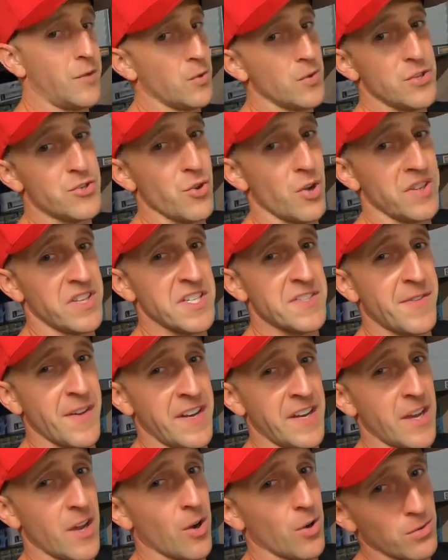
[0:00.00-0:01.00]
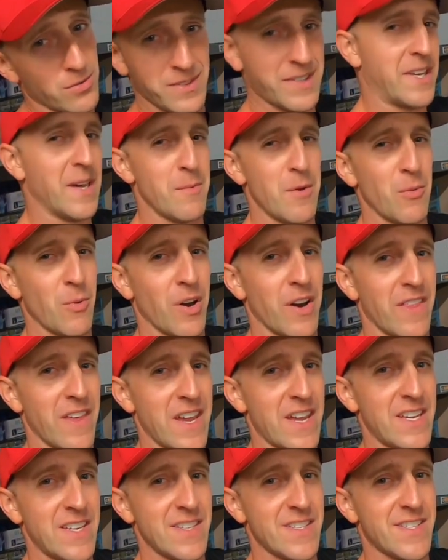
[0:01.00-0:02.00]
you enjoyed this video, give me one of
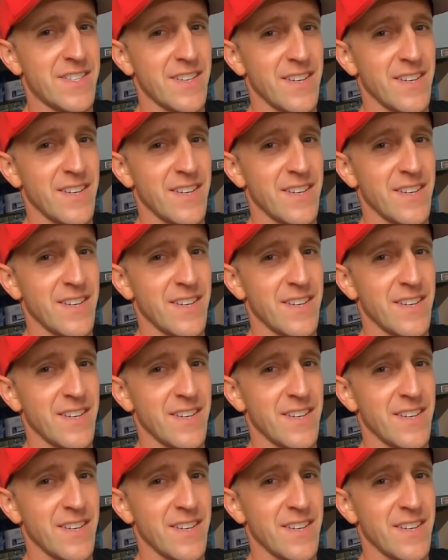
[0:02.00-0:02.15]
these.